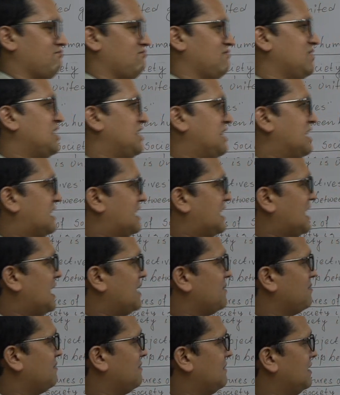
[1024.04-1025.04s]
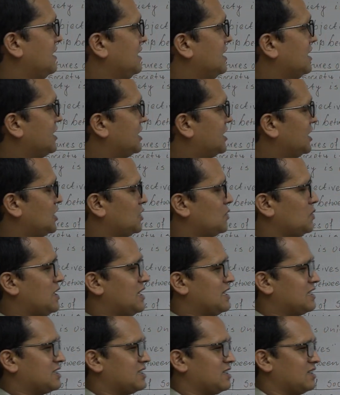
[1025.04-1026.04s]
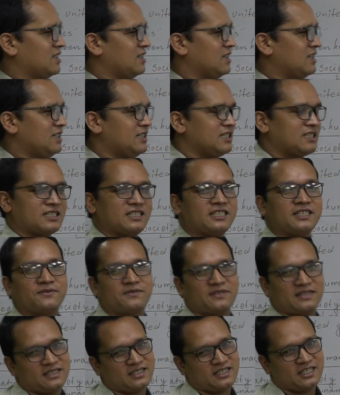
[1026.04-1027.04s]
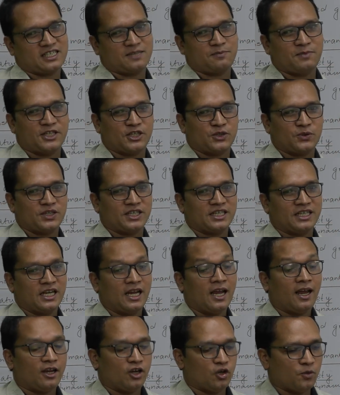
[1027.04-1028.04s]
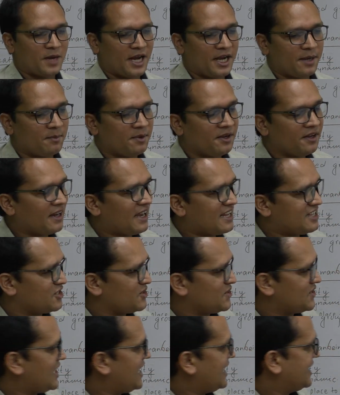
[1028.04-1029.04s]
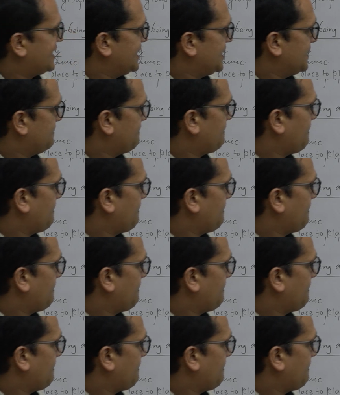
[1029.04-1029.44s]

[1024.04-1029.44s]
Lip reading: In that time there was least differences between human being and society.